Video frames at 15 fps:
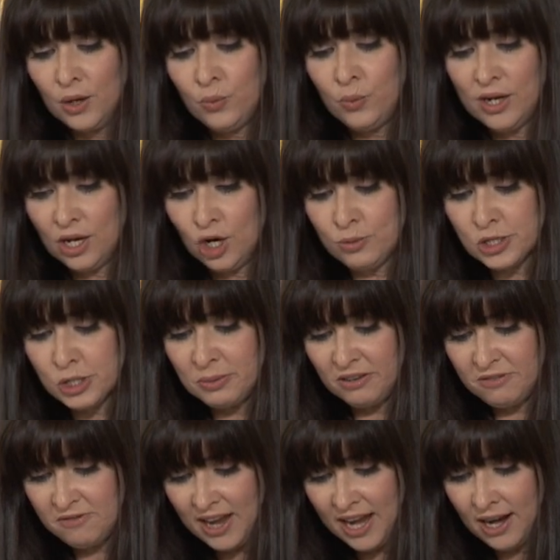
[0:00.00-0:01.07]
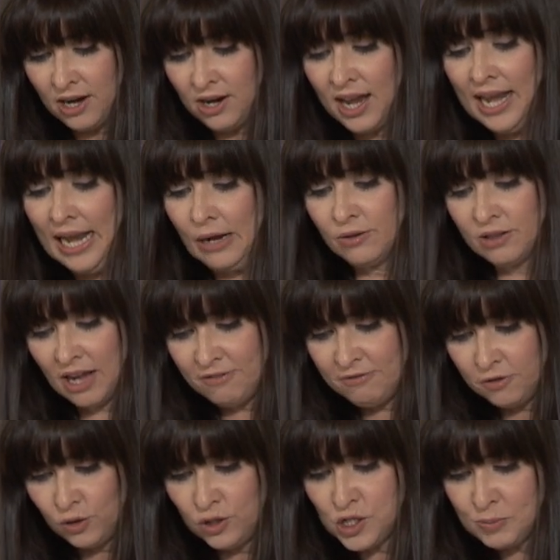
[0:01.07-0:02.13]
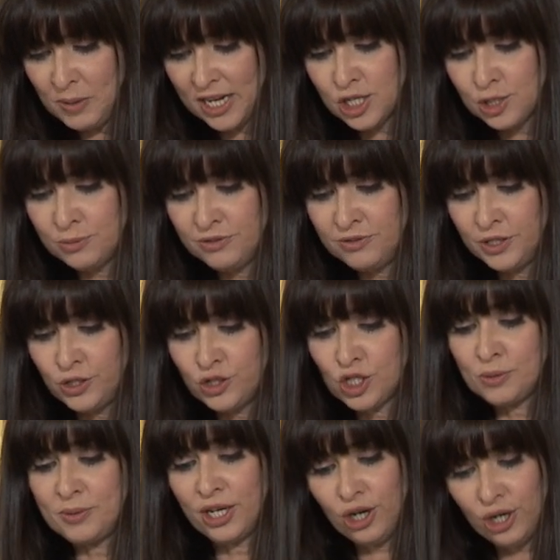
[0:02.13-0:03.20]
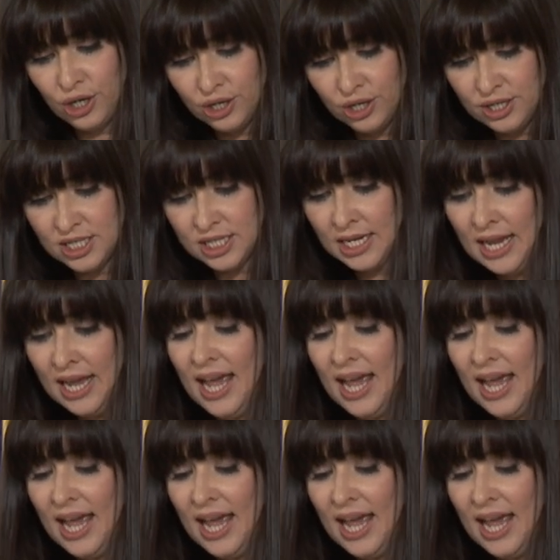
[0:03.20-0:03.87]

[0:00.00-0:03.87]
We'll hope to be fair, allow a full spectrum of views to be heard,